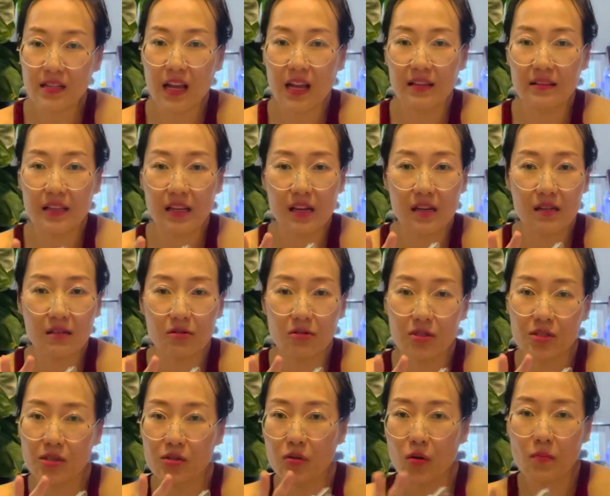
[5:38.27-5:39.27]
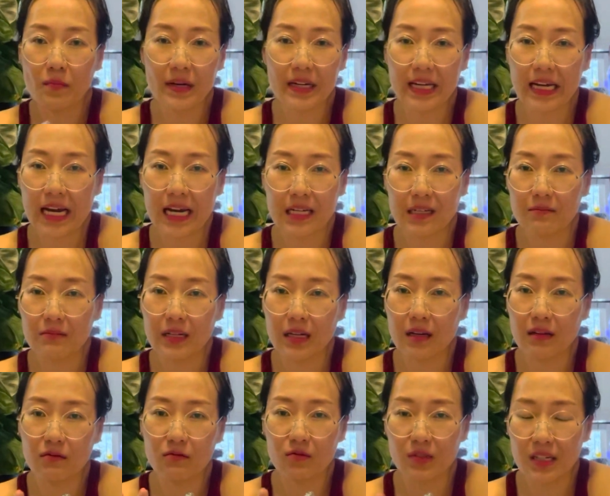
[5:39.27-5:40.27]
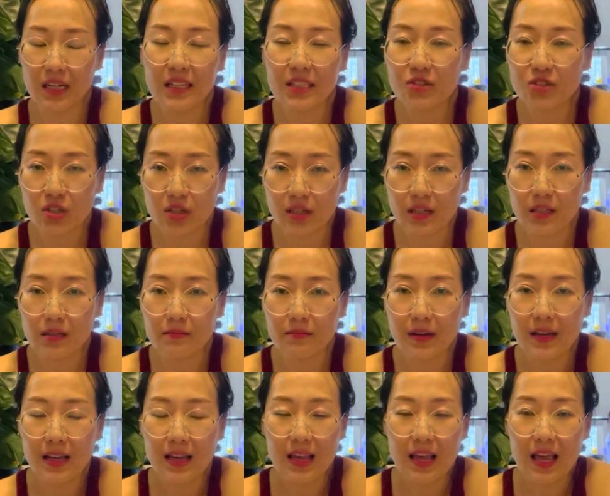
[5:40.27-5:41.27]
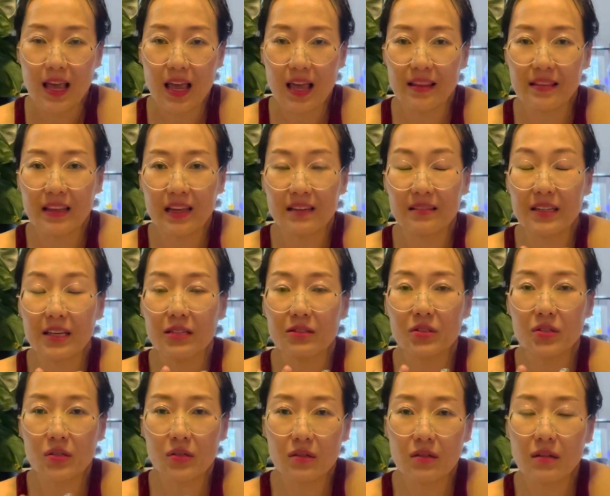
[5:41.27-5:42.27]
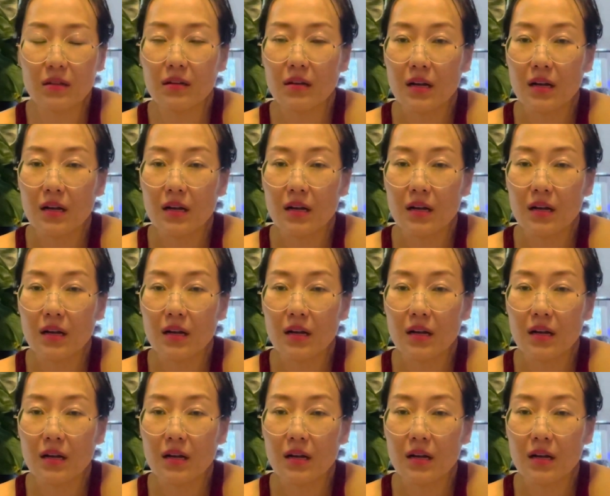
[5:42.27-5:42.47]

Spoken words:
and they just sold my item like really cheap, and then they took